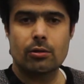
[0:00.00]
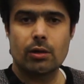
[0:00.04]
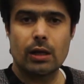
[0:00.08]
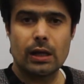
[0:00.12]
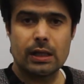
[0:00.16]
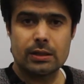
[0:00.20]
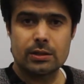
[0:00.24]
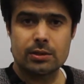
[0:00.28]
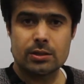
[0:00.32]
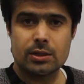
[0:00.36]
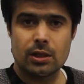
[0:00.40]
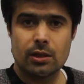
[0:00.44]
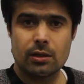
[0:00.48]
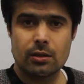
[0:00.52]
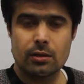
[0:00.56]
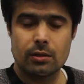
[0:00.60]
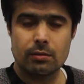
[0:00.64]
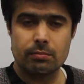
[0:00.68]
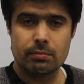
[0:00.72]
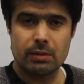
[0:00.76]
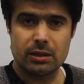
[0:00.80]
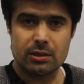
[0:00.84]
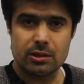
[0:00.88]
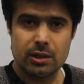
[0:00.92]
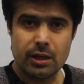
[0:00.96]
collect the
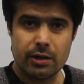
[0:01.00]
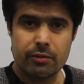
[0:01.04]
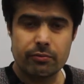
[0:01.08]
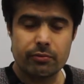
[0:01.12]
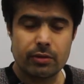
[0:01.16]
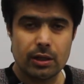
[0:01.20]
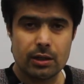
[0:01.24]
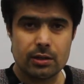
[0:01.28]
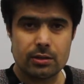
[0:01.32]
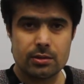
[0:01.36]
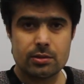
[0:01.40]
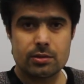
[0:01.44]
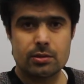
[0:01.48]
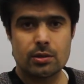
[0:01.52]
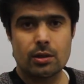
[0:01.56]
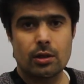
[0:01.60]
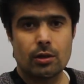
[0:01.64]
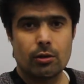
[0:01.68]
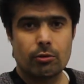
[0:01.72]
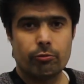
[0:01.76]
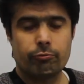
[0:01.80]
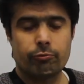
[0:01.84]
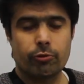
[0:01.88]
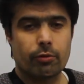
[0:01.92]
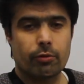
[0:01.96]
materials
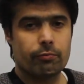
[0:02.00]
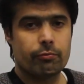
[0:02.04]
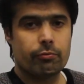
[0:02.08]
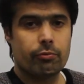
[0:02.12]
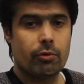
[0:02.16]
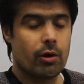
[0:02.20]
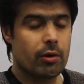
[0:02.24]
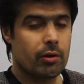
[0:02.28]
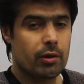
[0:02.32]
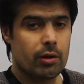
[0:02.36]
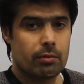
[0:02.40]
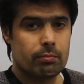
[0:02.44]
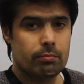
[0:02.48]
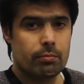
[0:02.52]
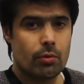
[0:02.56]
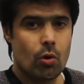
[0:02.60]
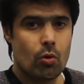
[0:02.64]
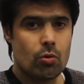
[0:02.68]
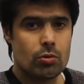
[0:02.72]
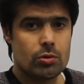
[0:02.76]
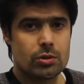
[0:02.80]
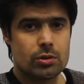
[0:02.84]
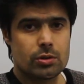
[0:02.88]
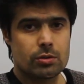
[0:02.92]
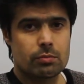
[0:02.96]
from foreign
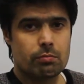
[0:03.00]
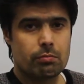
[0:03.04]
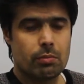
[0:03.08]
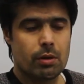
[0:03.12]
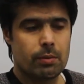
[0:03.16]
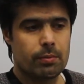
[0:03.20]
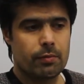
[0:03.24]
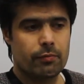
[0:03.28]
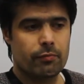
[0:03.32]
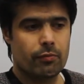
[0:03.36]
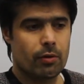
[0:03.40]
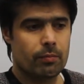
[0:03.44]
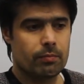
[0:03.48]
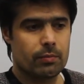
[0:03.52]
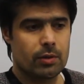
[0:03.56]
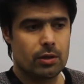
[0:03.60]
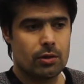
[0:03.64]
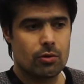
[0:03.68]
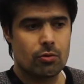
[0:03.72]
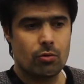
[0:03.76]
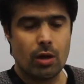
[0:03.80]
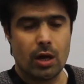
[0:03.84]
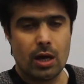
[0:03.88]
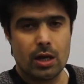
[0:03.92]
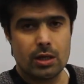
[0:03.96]
books, maybe from the
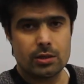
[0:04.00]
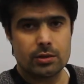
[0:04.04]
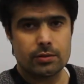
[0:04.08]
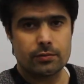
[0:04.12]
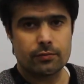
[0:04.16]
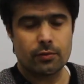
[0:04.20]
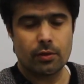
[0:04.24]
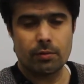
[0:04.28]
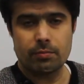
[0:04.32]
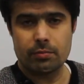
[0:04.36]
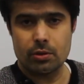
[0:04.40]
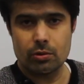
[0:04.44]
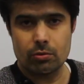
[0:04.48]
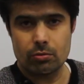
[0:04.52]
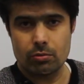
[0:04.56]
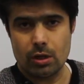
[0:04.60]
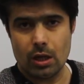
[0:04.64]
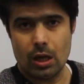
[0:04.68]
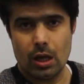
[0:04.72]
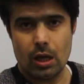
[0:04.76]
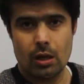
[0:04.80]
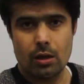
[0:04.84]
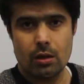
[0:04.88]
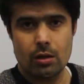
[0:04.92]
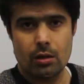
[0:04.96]
US, from
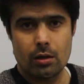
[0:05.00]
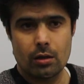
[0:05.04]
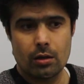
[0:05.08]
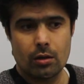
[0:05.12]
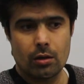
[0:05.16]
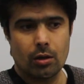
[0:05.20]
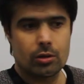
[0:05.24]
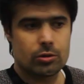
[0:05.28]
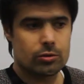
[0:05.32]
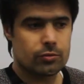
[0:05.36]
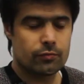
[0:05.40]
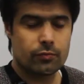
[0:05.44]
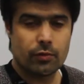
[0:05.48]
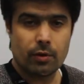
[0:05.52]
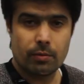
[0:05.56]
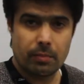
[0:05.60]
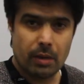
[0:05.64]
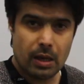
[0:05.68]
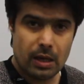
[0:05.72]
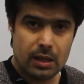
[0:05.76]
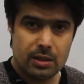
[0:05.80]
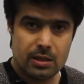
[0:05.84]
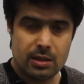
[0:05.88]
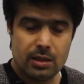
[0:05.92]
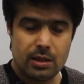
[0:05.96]
UK, also from
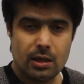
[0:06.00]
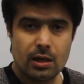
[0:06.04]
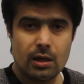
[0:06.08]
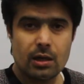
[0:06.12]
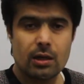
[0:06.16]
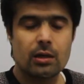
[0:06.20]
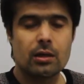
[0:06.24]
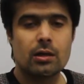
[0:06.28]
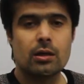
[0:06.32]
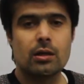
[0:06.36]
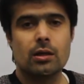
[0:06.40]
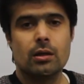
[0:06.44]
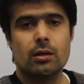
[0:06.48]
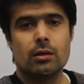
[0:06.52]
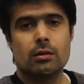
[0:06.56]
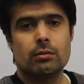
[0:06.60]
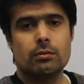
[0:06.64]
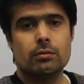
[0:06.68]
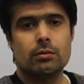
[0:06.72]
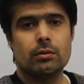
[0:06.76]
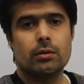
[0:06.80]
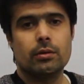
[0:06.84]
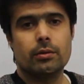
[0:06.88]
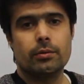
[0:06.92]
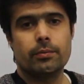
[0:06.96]
India.
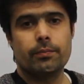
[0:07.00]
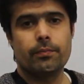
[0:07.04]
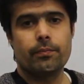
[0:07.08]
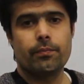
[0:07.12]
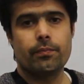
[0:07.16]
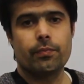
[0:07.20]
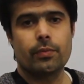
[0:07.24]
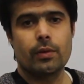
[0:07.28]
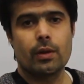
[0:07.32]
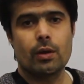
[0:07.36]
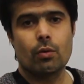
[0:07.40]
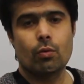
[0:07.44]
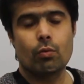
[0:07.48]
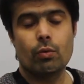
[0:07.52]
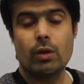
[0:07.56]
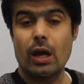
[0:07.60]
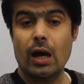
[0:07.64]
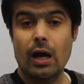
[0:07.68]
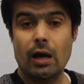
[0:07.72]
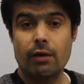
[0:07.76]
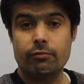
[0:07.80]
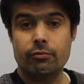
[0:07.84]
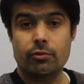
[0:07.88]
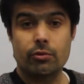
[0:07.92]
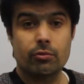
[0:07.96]
We
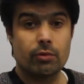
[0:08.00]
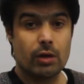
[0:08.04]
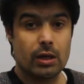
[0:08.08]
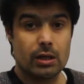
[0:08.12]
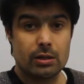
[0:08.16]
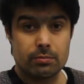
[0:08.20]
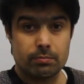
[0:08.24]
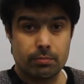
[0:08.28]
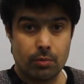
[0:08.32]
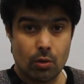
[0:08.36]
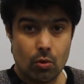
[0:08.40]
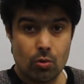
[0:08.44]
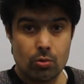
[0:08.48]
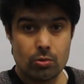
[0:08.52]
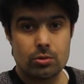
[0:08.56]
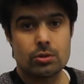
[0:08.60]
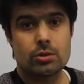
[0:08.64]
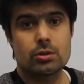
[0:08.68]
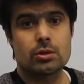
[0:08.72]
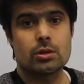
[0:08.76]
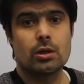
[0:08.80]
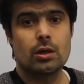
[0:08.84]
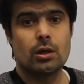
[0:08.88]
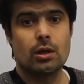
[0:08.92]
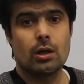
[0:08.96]
have great
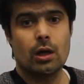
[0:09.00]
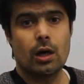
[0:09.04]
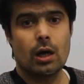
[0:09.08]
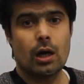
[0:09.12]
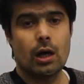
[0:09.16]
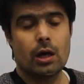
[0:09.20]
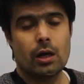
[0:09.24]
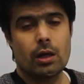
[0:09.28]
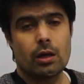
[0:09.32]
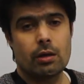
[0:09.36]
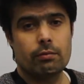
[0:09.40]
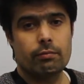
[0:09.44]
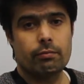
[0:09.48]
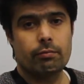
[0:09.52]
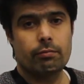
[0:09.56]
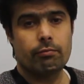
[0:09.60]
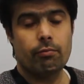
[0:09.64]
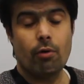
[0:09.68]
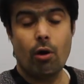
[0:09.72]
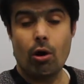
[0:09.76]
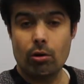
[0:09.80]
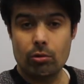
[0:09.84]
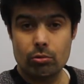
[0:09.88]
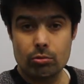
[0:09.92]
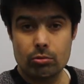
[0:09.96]
books. I
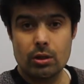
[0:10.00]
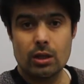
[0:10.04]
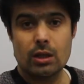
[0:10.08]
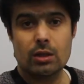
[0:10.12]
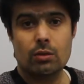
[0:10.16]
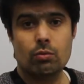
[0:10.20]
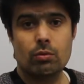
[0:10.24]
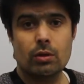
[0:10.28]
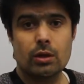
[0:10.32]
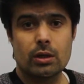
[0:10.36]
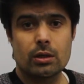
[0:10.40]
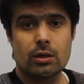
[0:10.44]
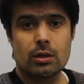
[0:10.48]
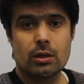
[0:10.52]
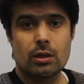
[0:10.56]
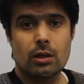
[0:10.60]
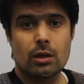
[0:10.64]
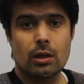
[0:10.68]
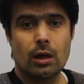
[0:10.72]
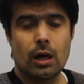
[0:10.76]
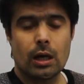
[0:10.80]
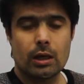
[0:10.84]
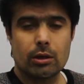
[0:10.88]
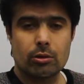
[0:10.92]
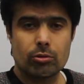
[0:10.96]
follow that one.
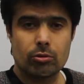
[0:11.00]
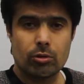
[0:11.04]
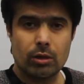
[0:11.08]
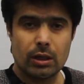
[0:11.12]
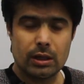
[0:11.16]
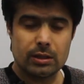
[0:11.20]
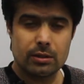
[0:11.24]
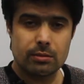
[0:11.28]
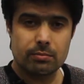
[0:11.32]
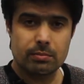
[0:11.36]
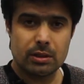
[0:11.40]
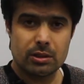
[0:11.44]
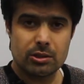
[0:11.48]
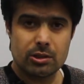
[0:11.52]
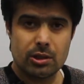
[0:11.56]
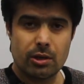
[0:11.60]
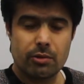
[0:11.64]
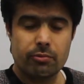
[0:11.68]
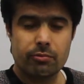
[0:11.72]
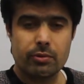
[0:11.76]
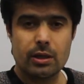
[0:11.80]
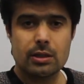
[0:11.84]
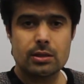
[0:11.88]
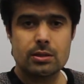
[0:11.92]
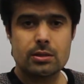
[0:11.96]
I collect the
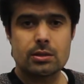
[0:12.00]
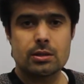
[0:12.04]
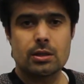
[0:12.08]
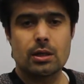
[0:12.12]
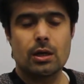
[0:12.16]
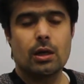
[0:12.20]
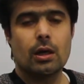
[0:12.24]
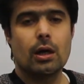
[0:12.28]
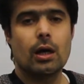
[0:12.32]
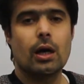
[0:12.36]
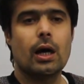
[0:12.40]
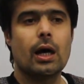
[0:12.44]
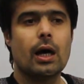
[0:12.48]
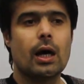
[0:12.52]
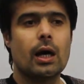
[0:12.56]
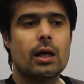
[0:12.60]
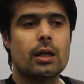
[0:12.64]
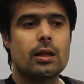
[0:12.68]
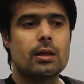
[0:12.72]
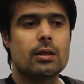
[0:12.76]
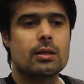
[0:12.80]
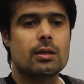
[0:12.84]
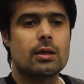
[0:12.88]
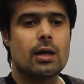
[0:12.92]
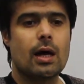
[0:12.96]
materials,
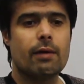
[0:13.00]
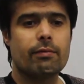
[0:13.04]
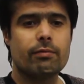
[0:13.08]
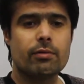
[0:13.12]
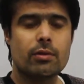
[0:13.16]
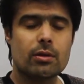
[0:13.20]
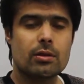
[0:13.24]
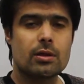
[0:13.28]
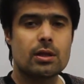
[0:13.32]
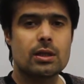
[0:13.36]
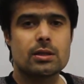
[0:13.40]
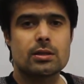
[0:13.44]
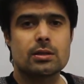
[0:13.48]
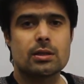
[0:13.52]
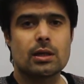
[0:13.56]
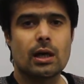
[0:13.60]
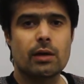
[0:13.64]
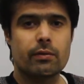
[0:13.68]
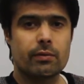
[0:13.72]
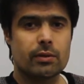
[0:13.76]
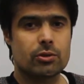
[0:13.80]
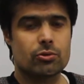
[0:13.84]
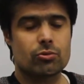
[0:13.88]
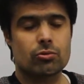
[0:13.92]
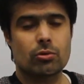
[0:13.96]
and after this
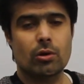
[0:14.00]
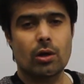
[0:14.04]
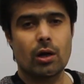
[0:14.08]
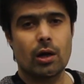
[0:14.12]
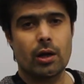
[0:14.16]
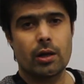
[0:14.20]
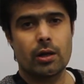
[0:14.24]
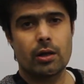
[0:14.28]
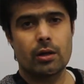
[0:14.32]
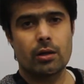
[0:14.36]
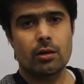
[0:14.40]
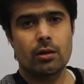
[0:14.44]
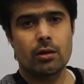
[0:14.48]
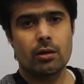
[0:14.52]
I will try